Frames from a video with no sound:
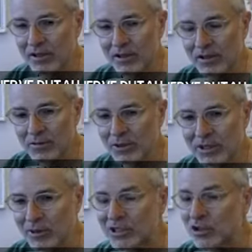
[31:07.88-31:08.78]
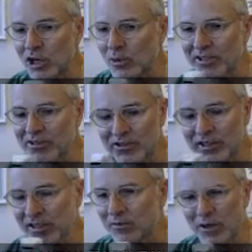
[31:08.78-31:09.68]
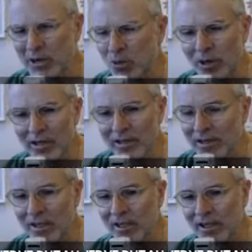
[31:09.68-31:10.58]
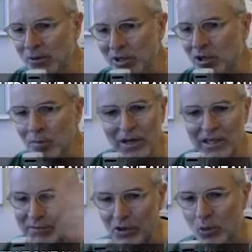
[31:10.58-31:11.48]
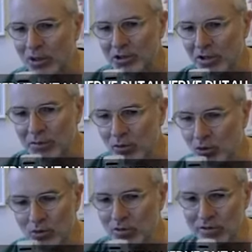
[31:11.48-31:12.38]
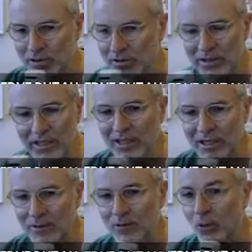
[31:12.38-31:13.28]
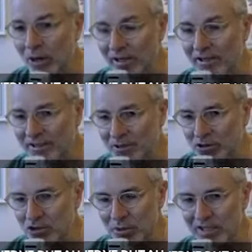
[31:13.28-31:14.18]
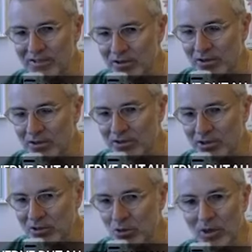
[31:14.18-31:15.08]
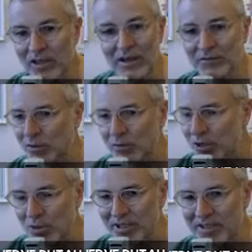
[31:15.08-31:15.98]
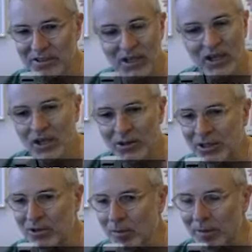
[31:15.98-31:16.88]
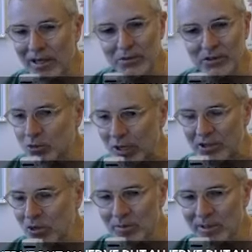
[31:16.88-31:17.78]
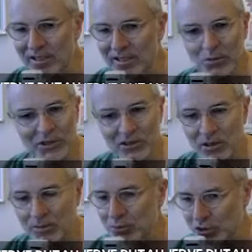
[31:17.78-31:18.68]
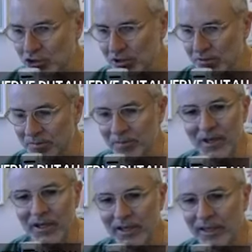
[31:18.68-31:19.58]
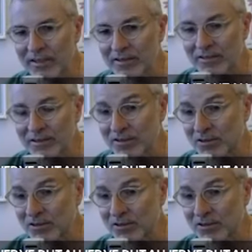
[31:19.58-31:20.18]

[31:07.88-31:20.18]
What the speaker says: will tolerate the stent very well, and will come back after 1 year for removal, while in contrast, the other one, after 3 weeks, will come back with granulomas, with obstruction. And